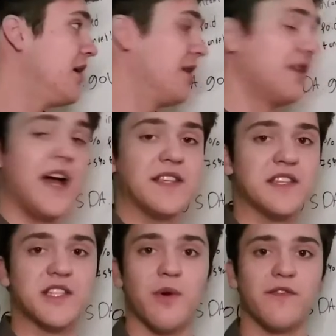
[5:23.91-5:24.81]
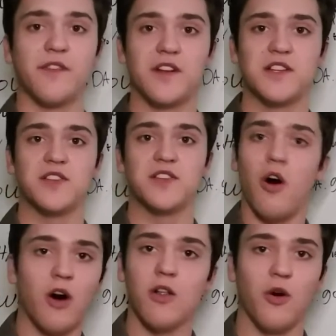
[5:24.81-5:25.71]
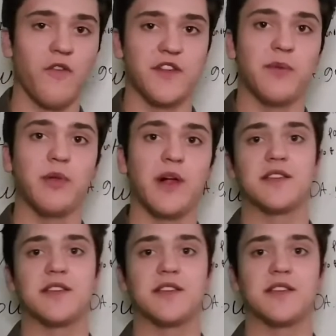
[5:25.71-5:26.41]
lights and square footages all over the place,